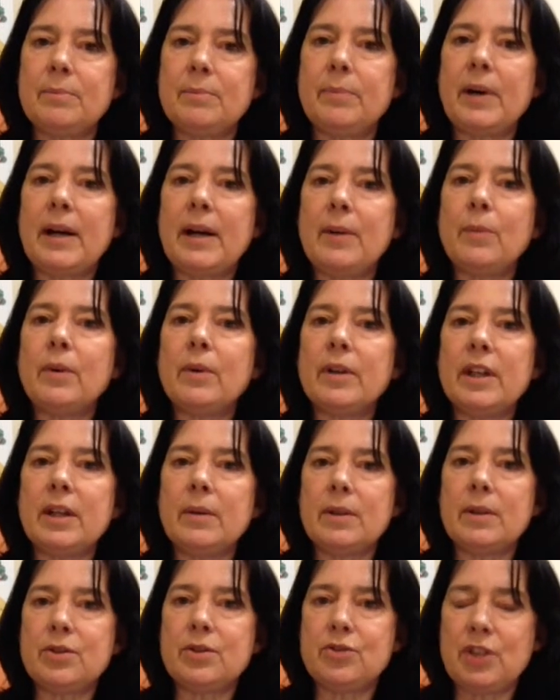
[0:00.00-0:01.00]
by what
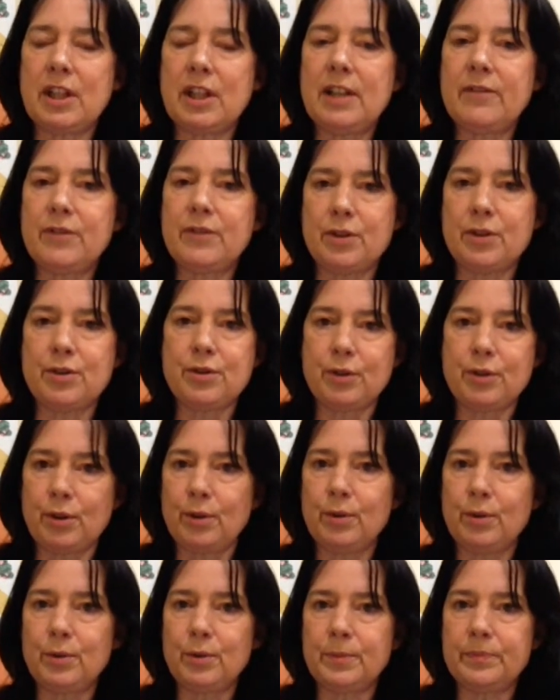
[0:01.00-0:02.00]
you achieved at
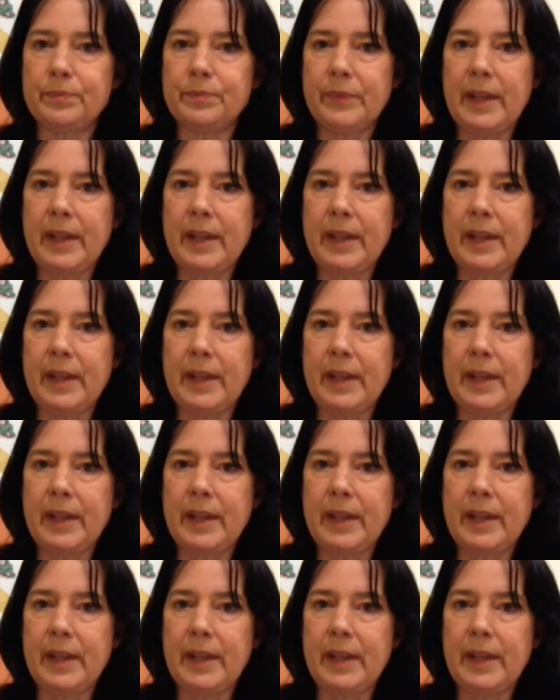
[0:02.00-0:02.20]
school.